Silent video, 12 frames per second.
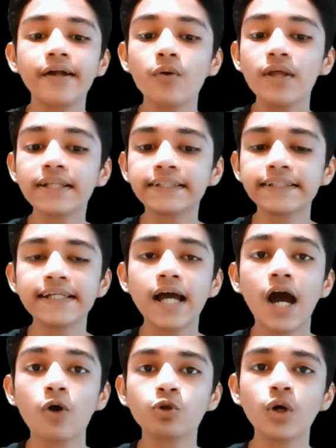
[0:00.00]
Now let's see
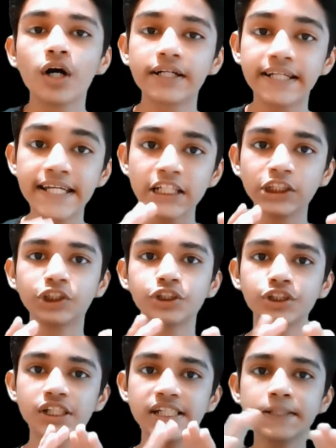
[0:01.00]
how to arrange
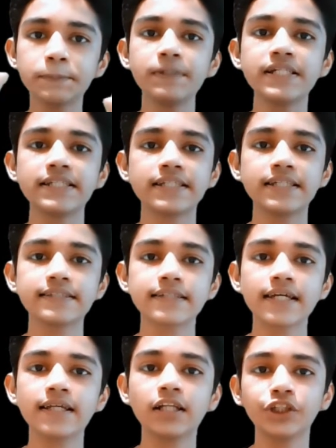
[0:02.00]
these pieces
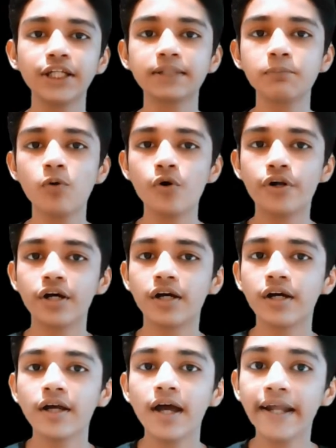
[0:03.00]
in a chessboard,
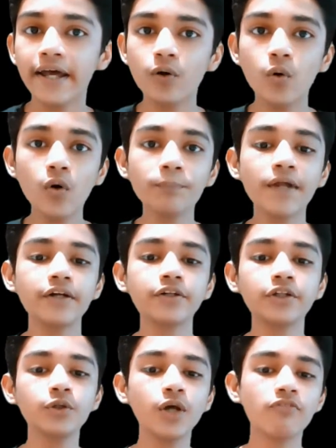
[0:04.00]
and I hope that
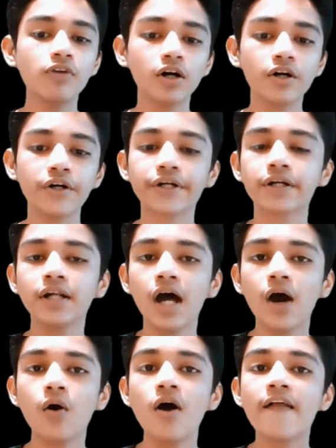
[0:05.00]
you have learnt
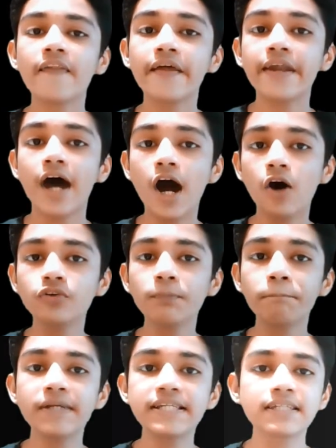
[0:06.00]
now that how the
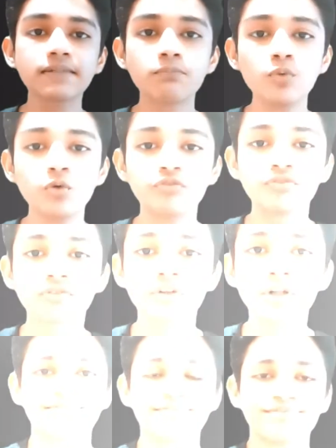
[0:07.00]
pieces move.
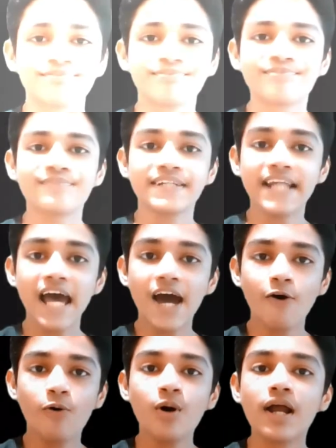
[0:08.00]

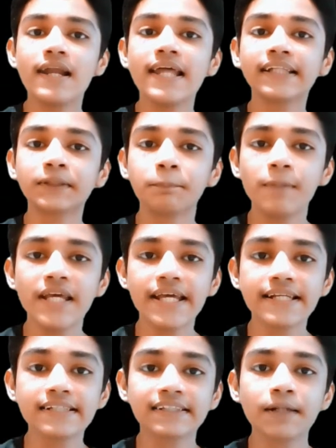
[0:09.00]
Now let's
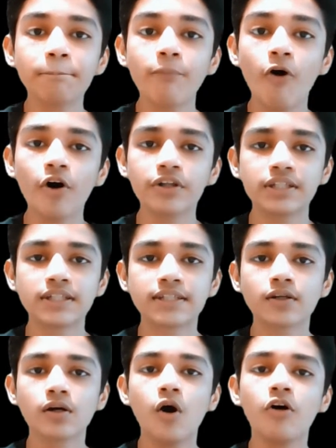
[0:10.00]
place the pawns
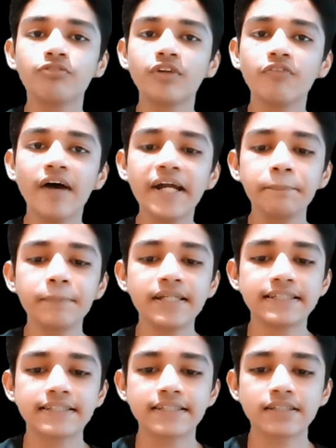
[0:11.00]
of the white
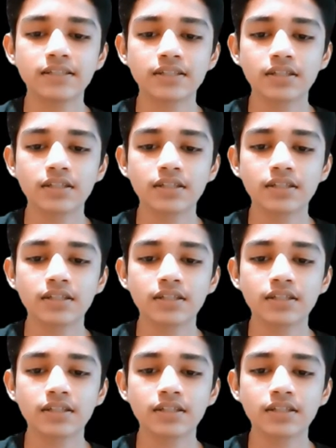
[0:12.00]
pieces.